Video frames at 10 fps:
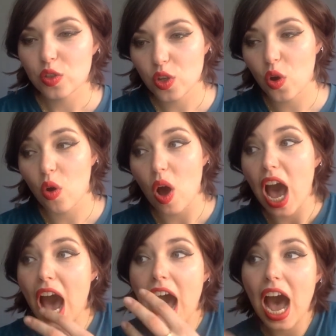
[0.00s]

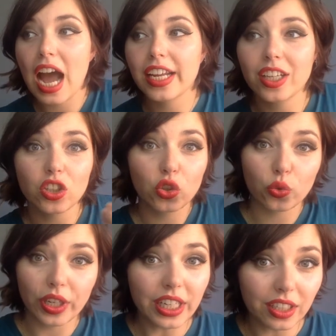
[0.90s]
So I
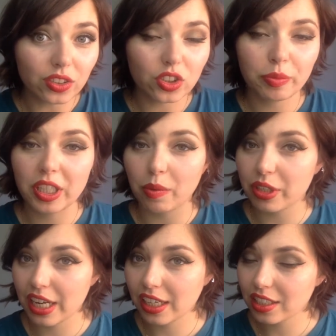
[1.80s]
agree to
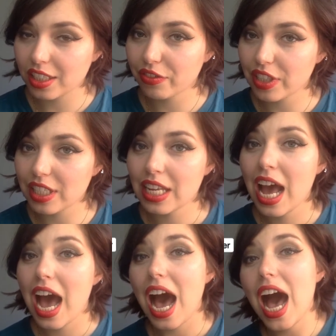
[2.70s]
become a negative is
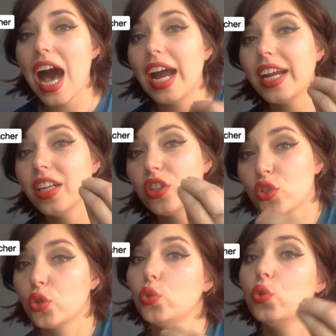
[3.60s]
I
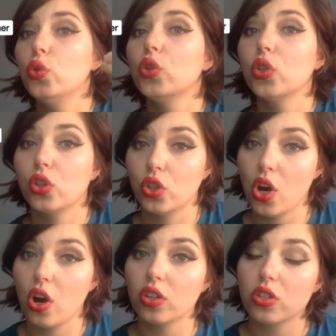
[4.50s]
do
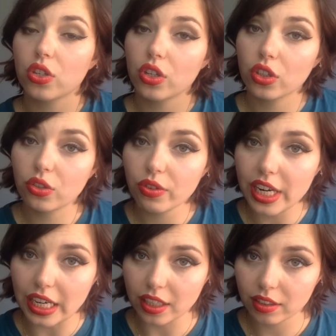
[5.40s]
not
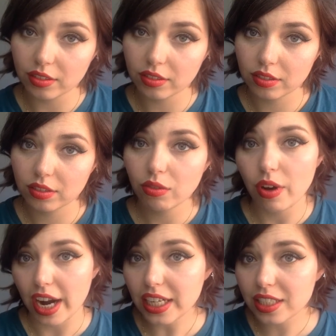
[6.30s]
agree,
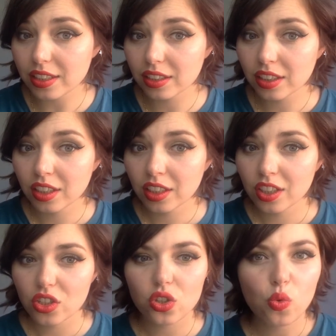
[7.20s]
right?
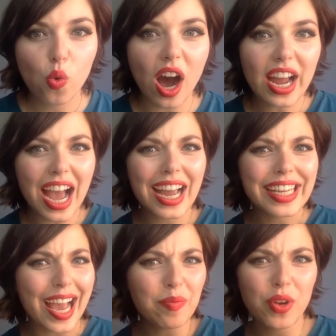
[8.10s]
So why I
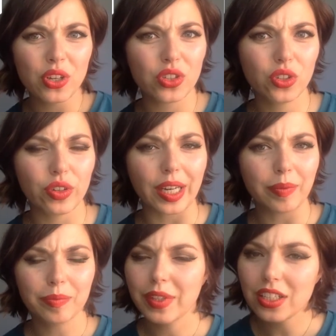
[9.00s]
am not
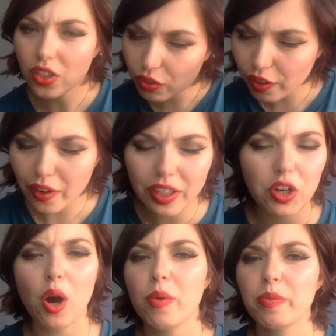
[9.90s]
agree? That's a very
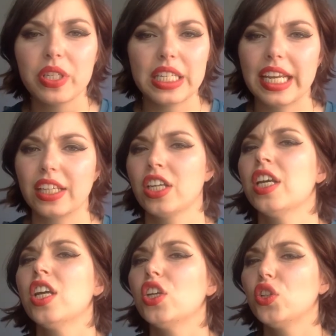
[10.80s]
common mistake.
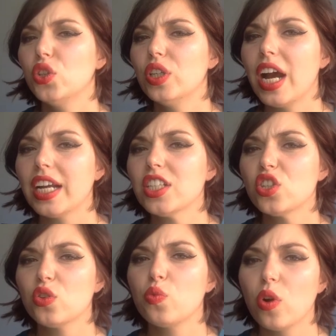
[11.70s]
You
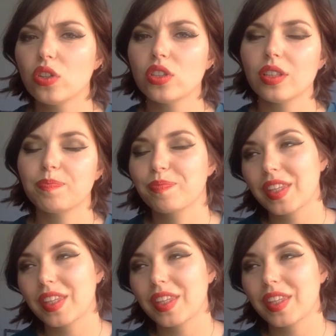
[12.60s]
guys want,